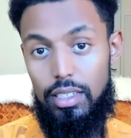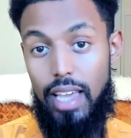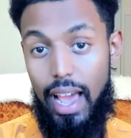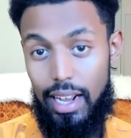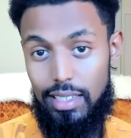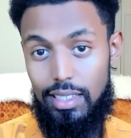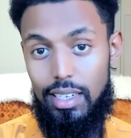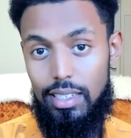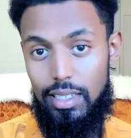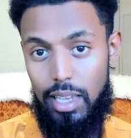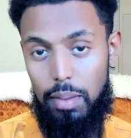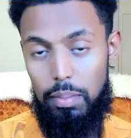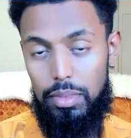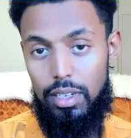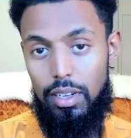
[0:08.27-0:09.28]
tax
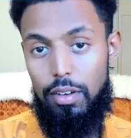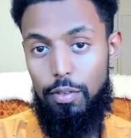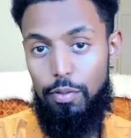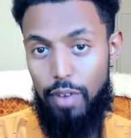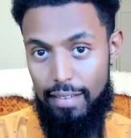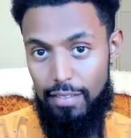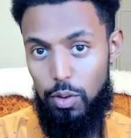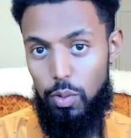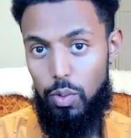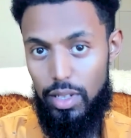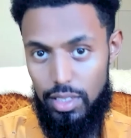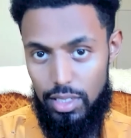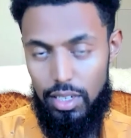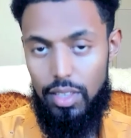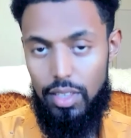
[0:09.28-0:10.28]
exempt
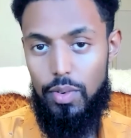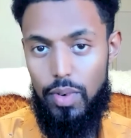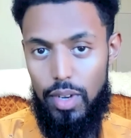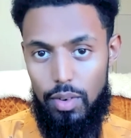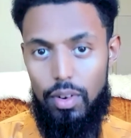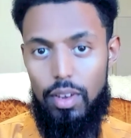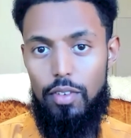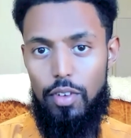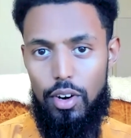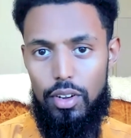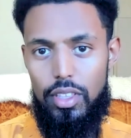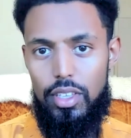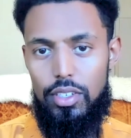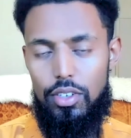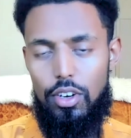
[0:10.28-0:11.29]
501c3, you've heard
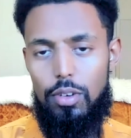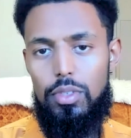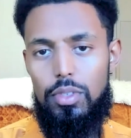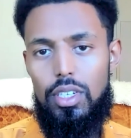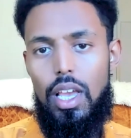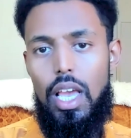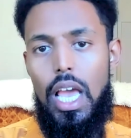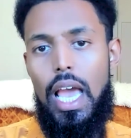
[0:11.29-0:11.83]
of these terms,